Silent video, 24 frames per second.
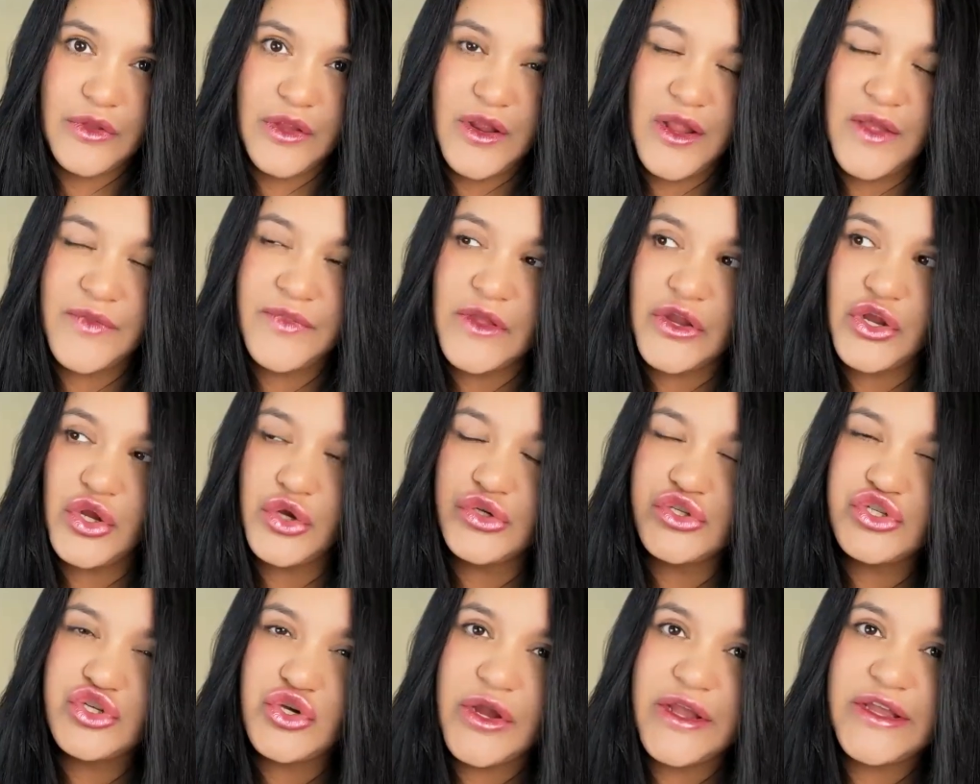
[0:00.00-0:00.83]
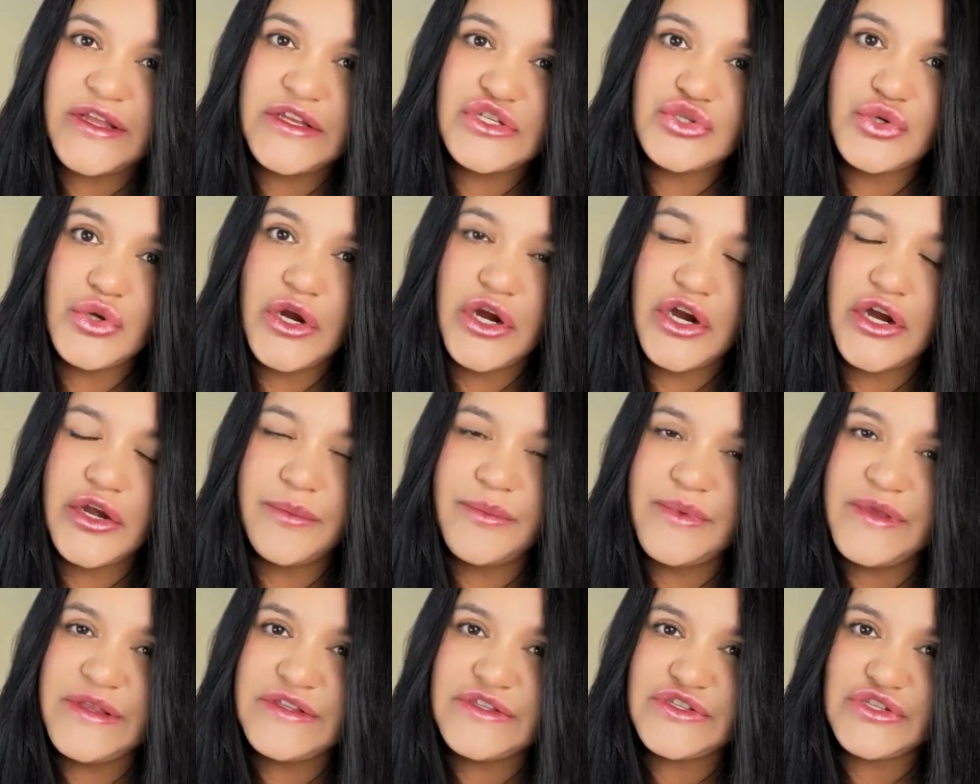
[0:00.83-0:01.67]
and that you're trying too hard
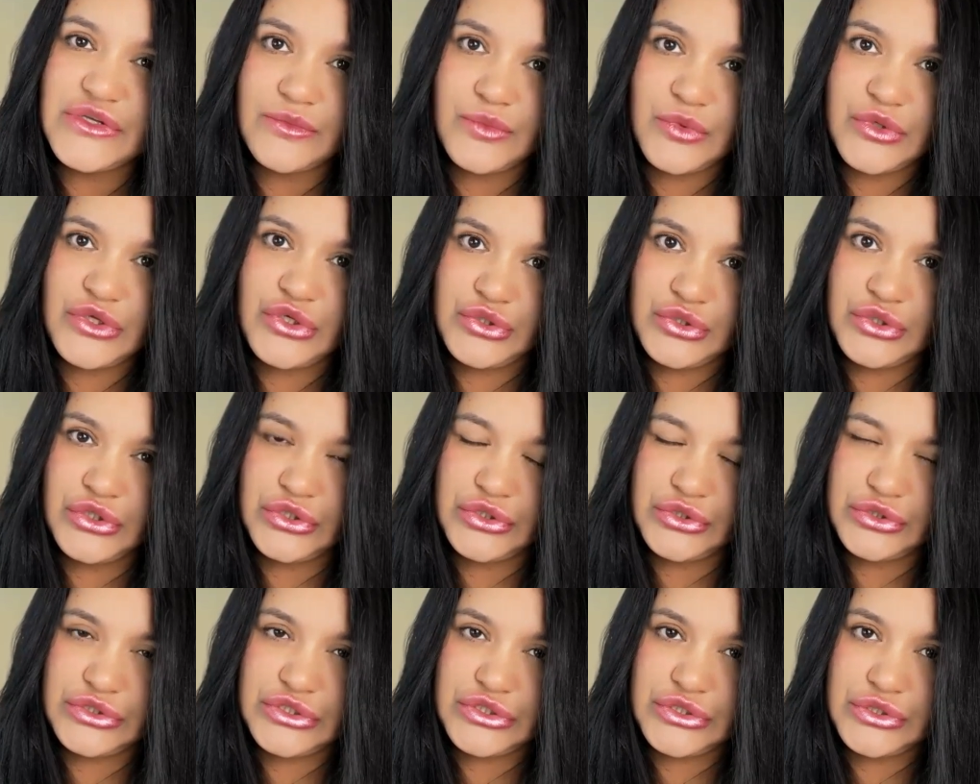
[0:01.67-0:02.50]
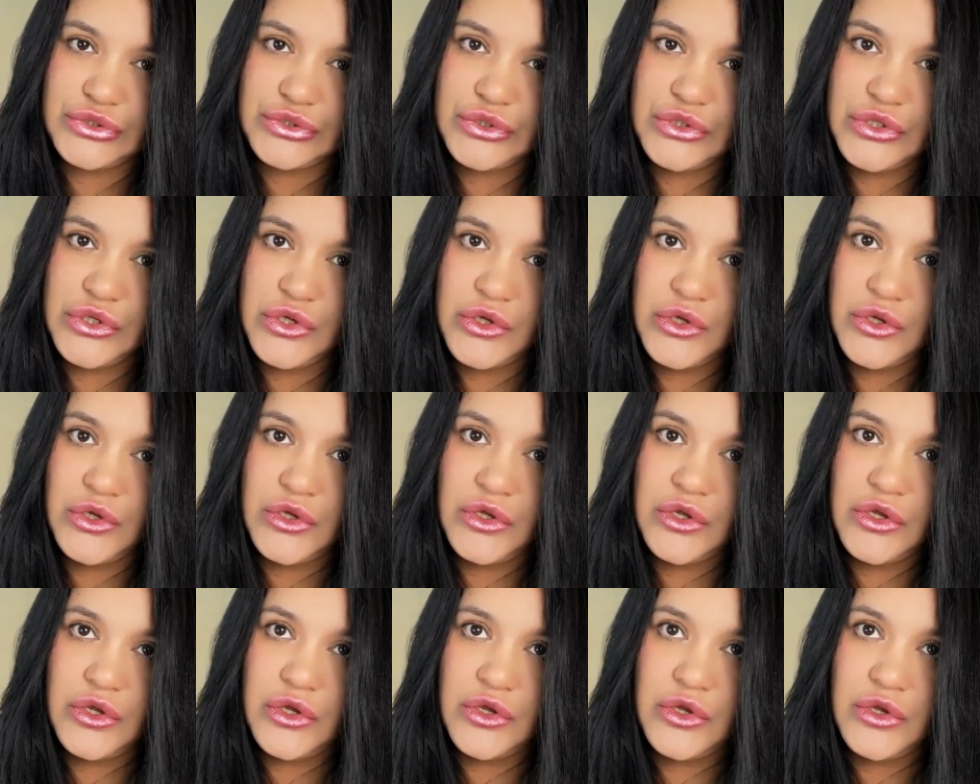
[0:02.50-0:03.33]
being someone you're not
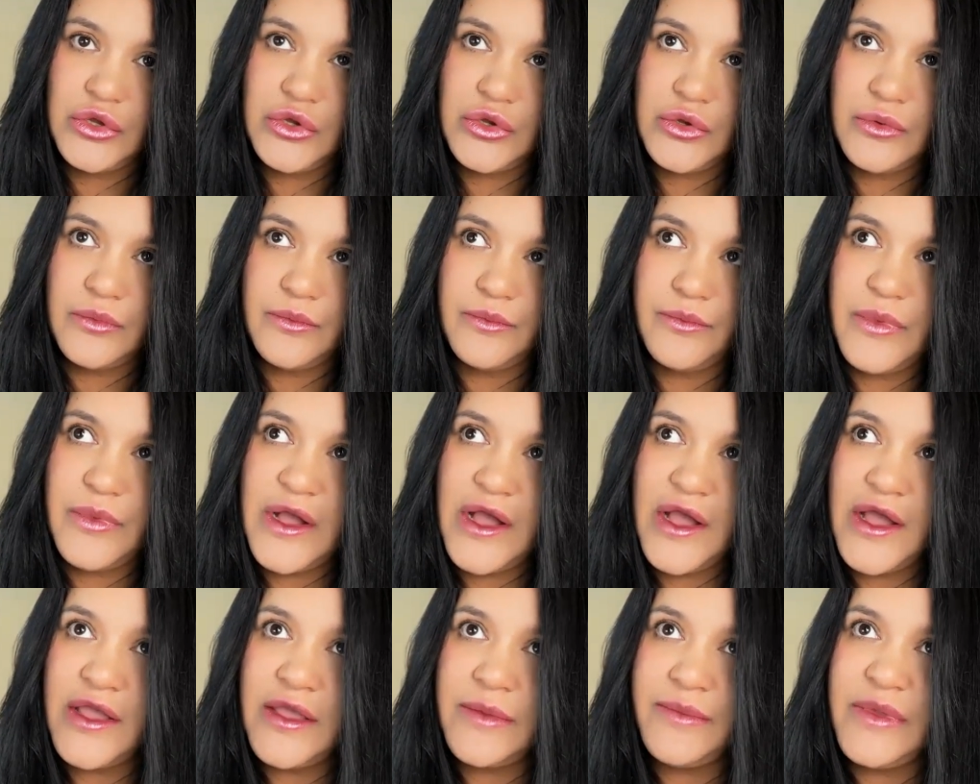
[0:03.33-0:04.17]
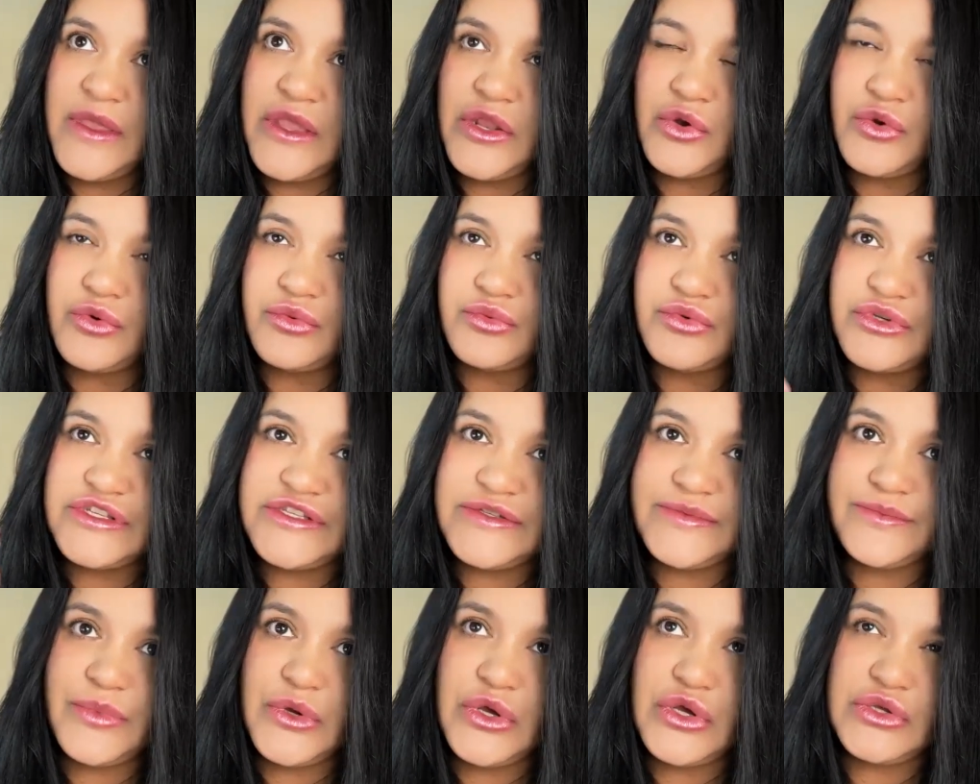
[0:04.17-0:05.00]
by being
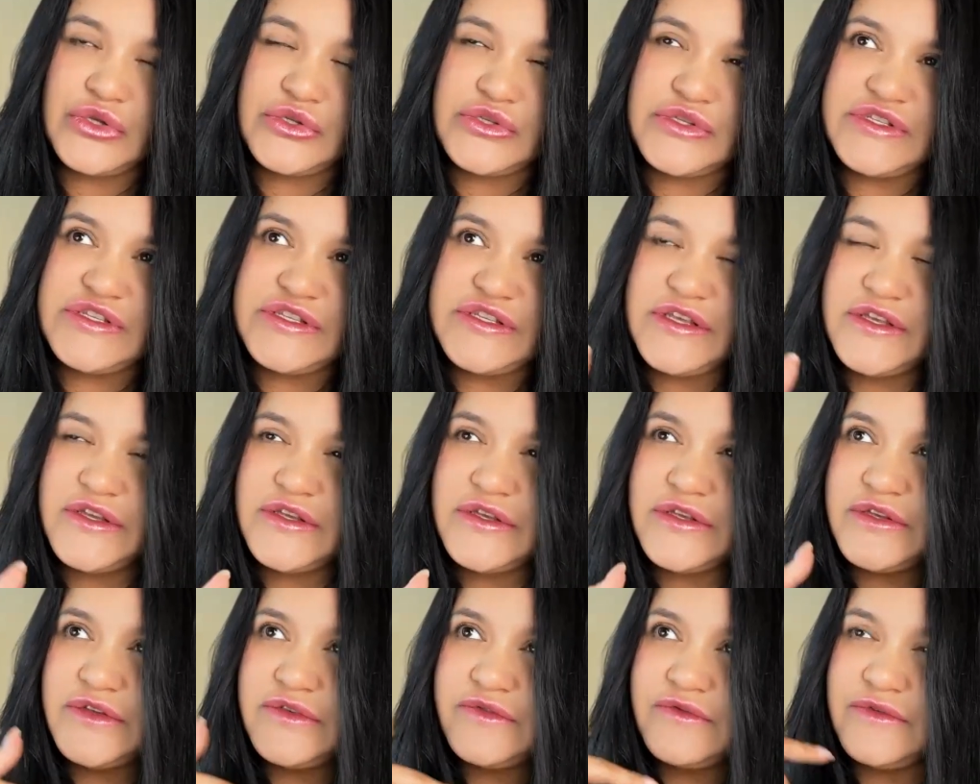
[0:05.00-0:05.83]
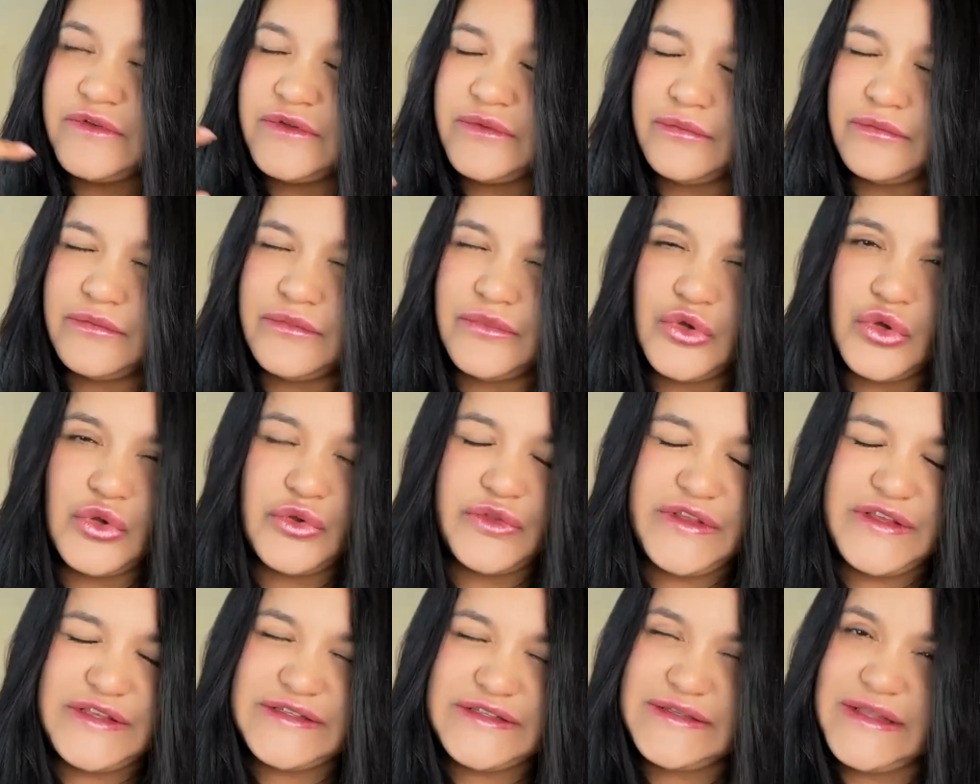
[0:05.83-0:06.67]
unresponsive and all
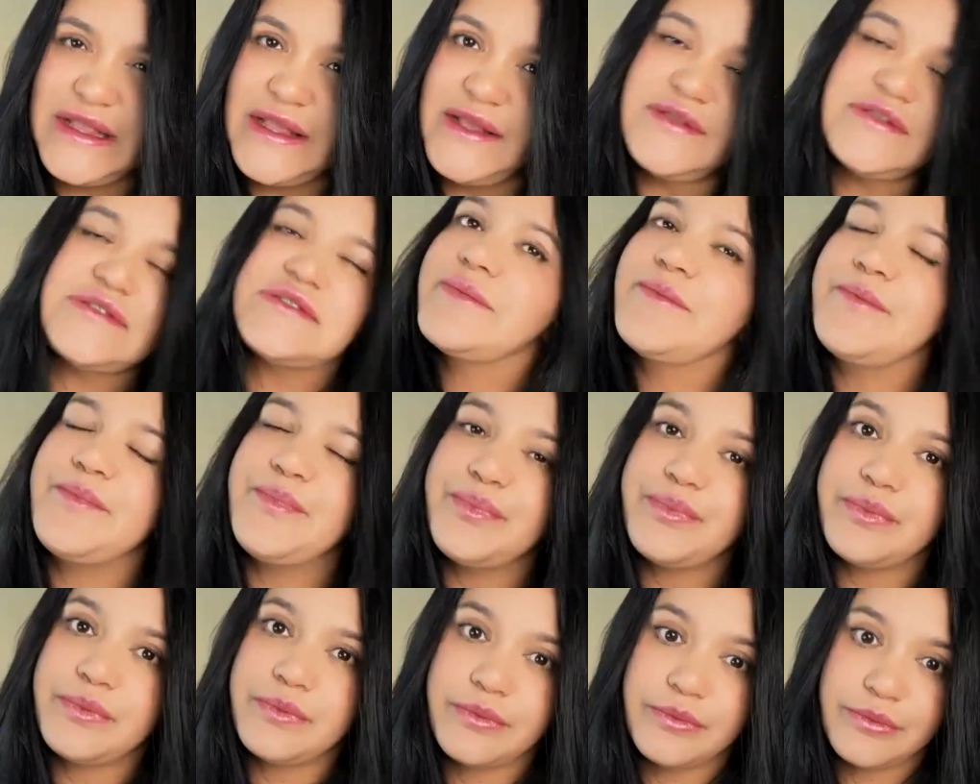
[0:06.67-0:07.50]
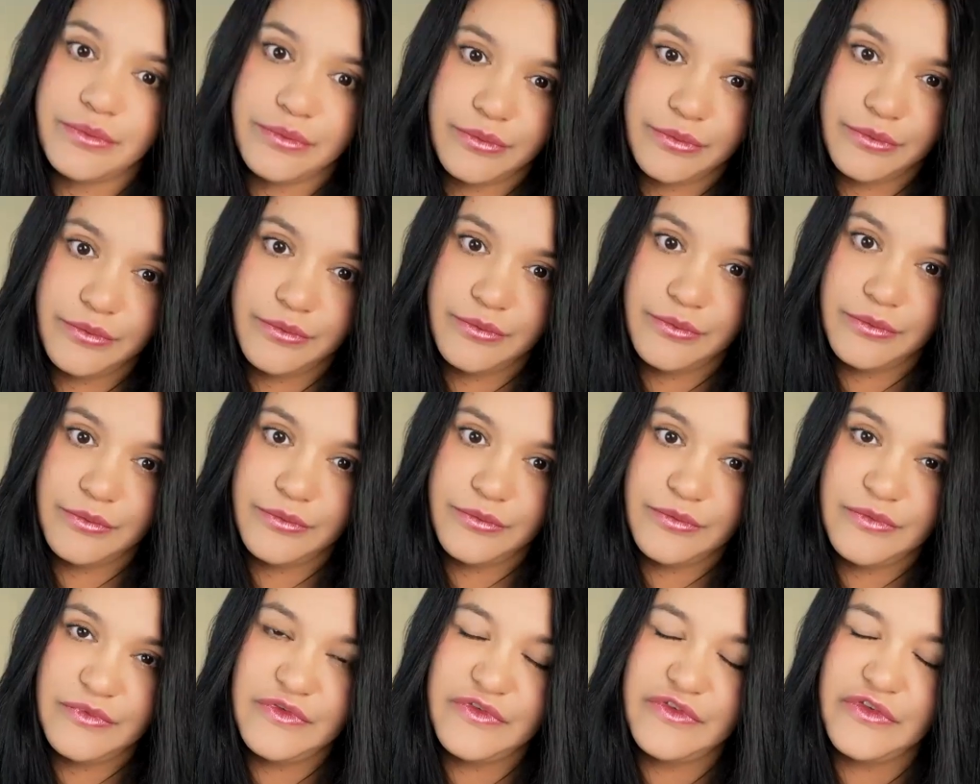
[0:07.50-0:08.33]
these things.
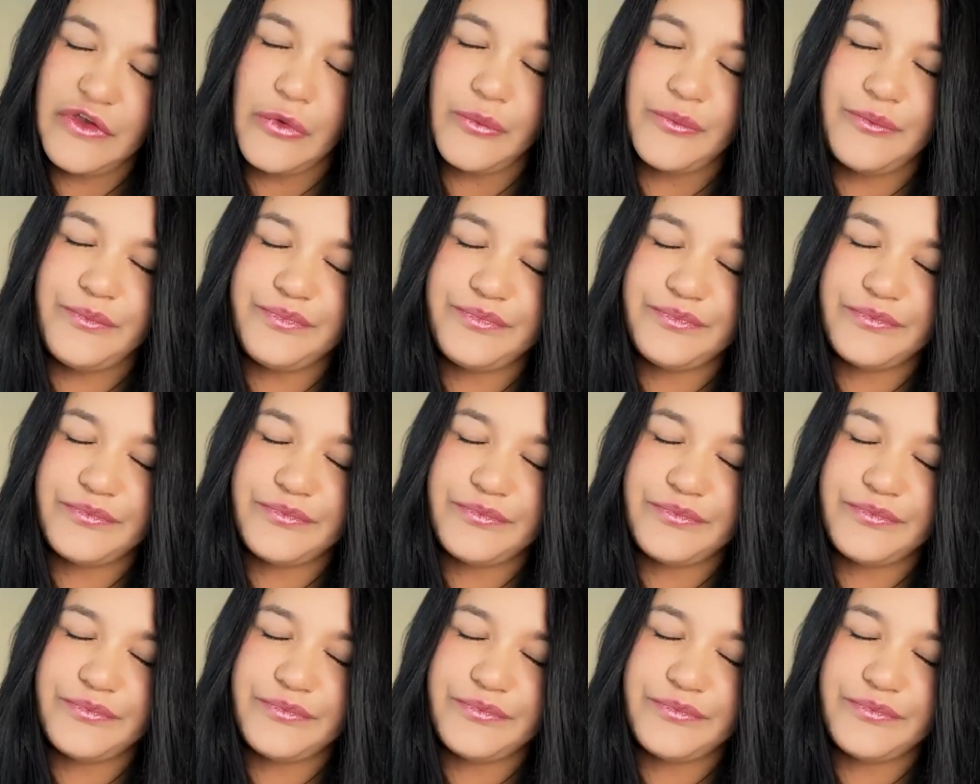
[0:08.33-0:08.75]
So